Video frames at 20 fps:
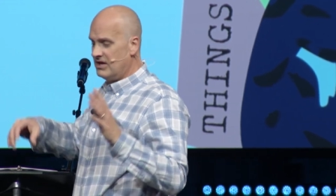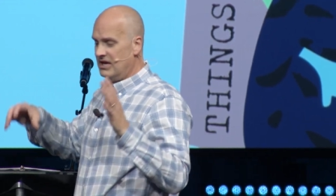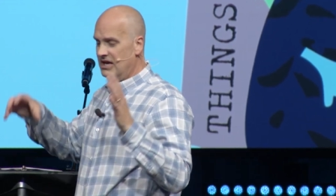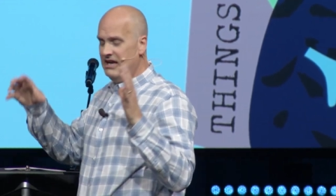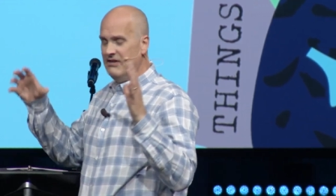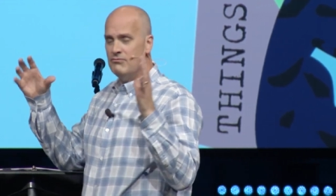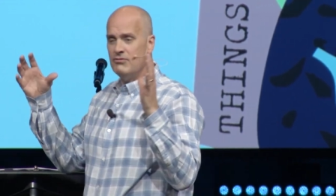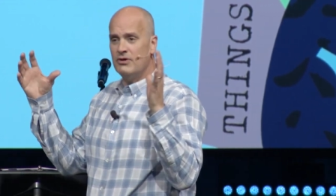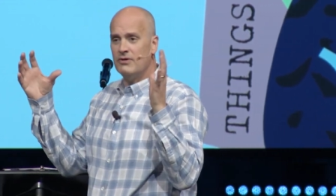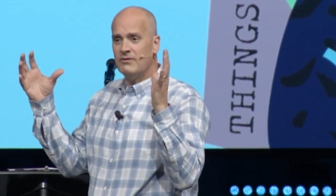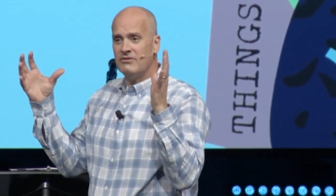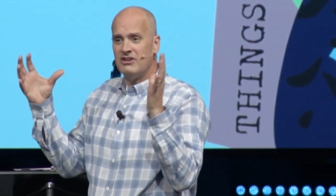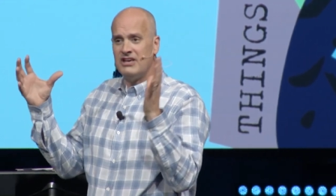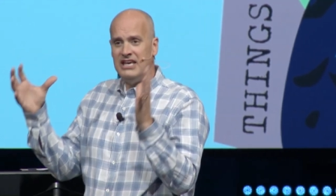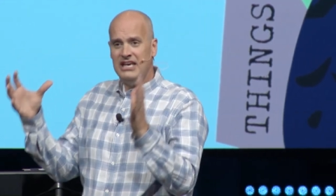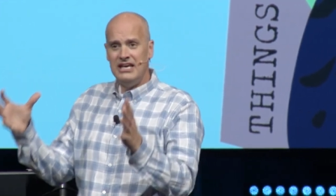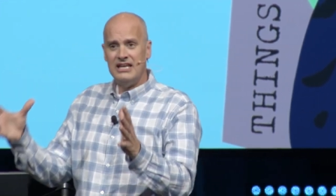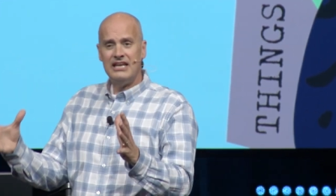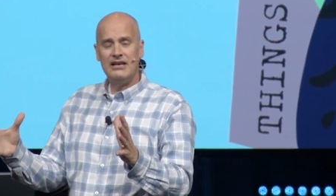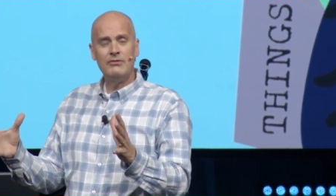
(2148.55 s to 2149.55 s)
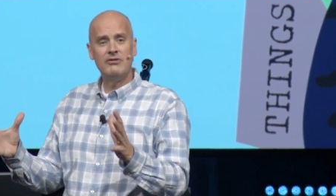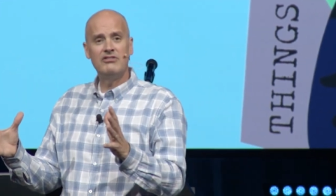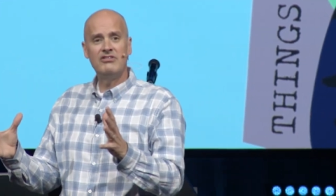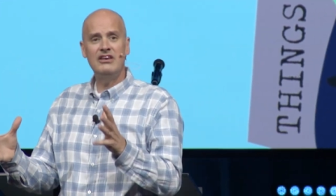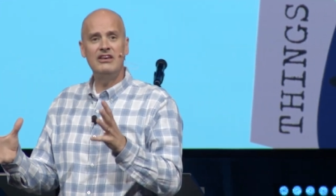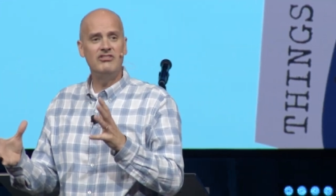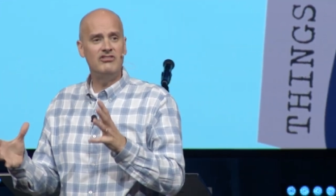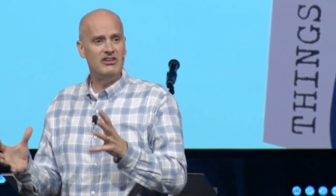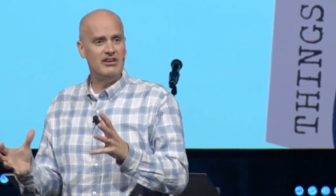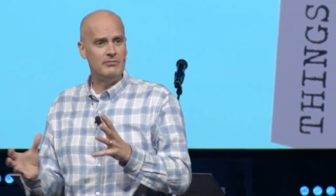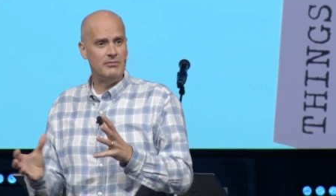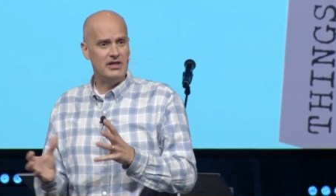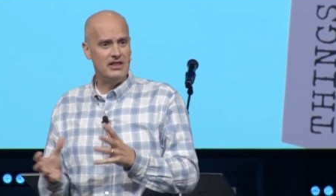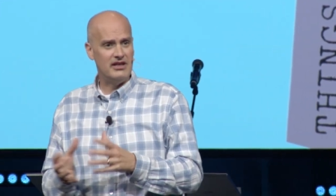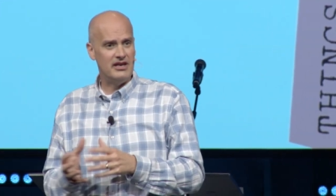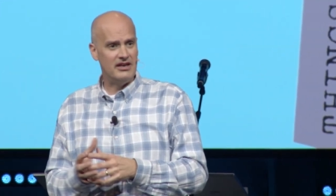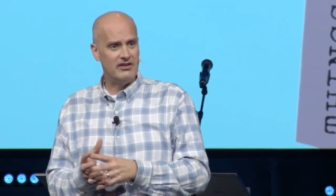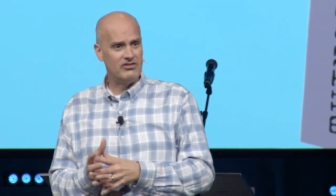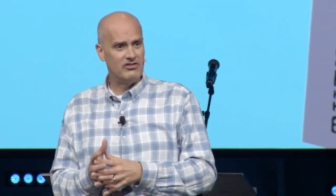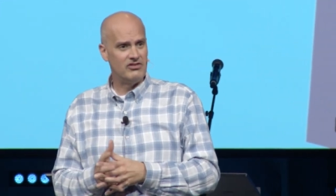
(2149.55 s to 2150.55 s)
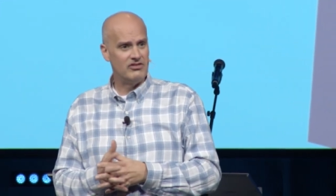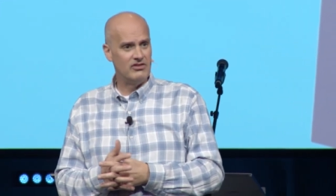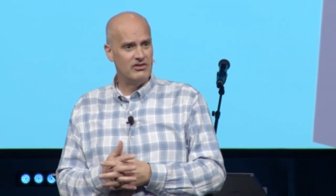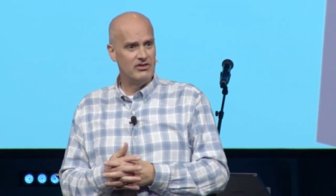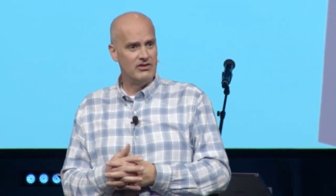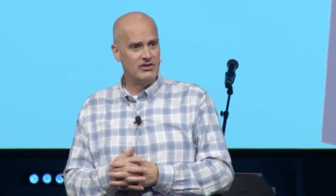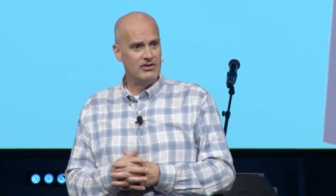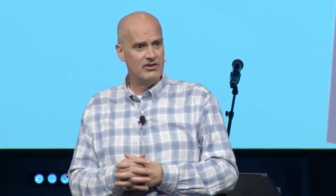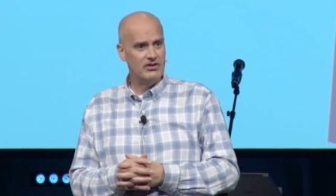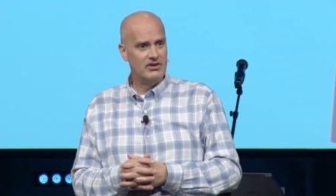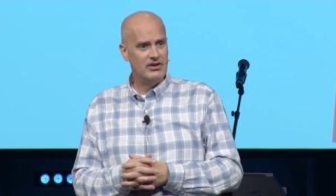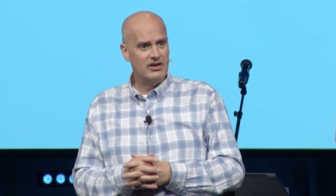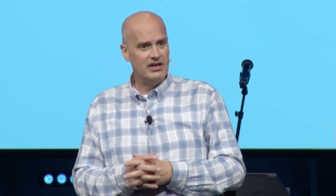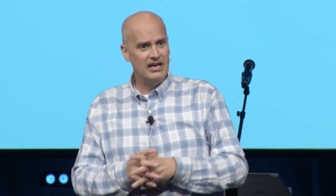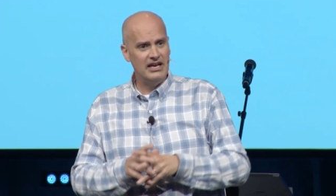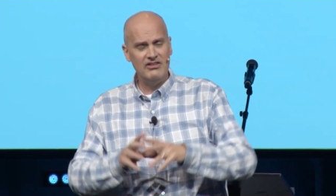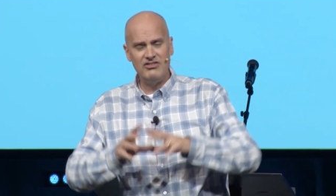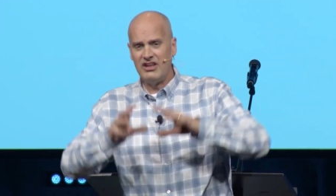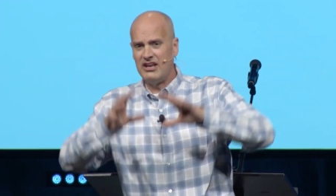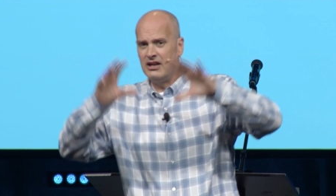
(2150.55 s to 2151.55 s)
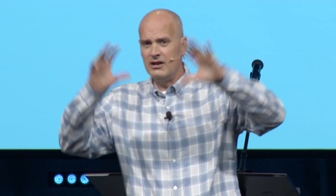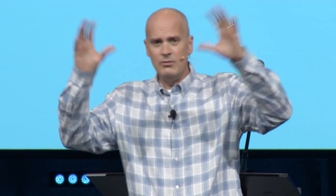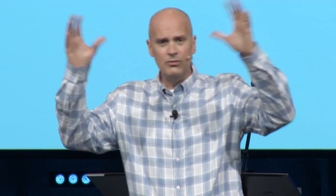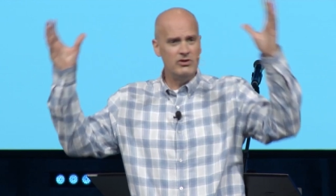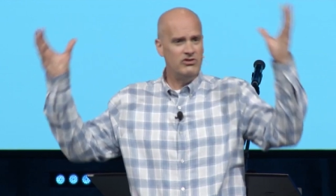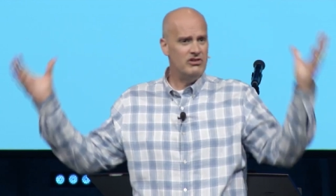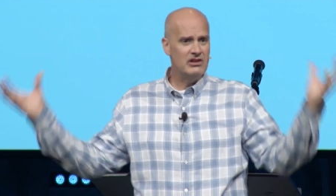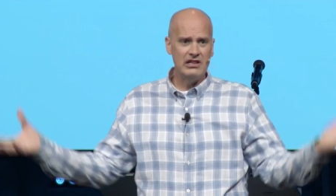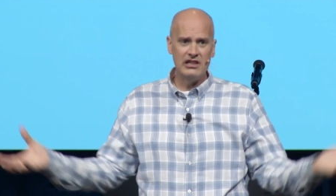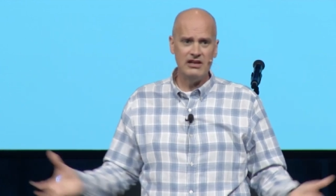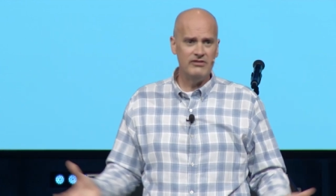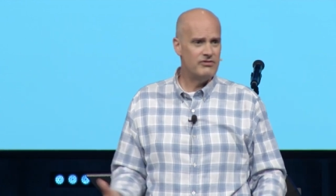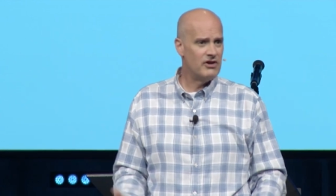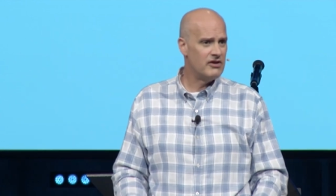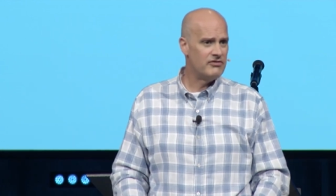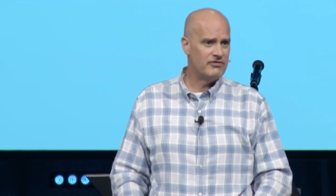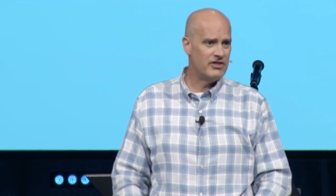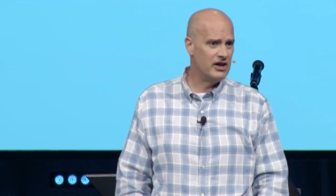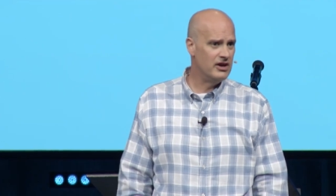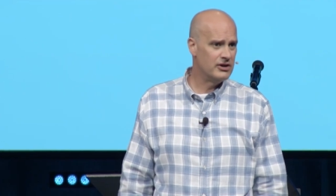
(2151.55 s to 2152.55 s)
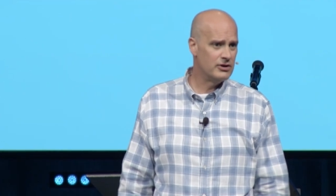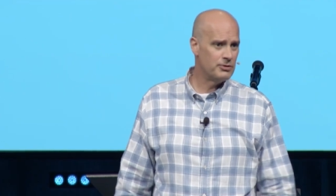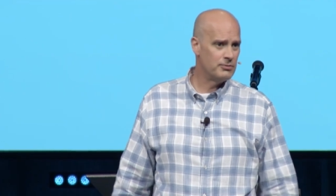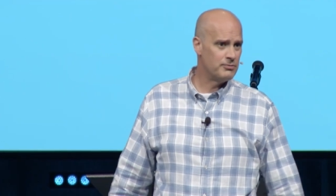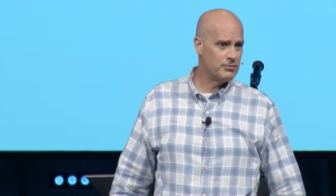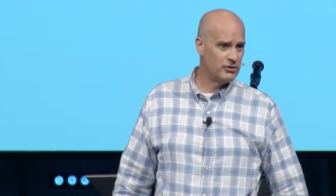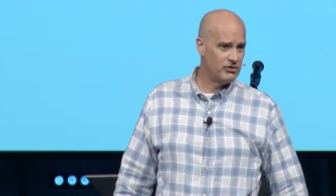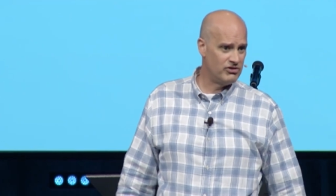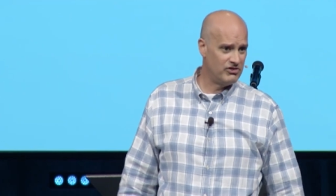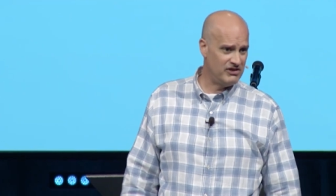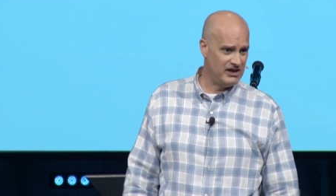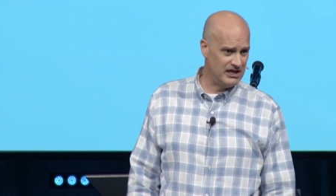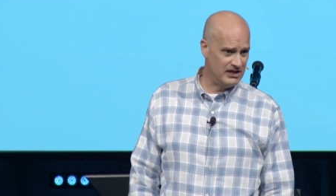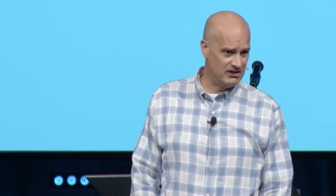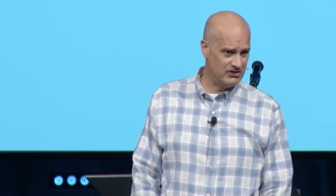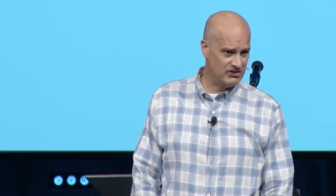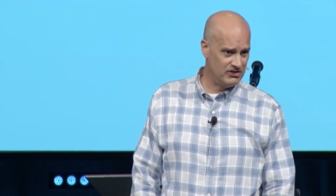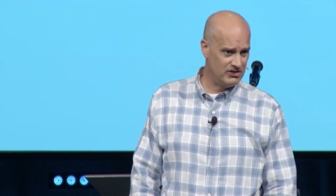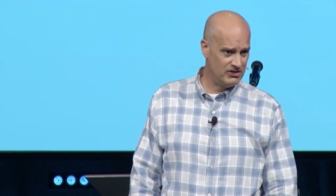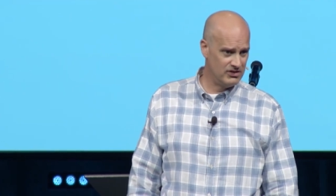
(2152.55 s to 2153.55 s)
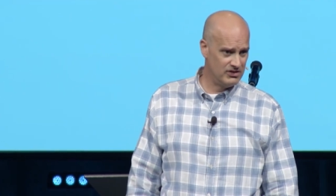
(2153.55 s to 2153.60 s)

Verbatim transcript: Even when I was a kid, he was teaching me this. He said, I don't want you to live off the one hundred percent.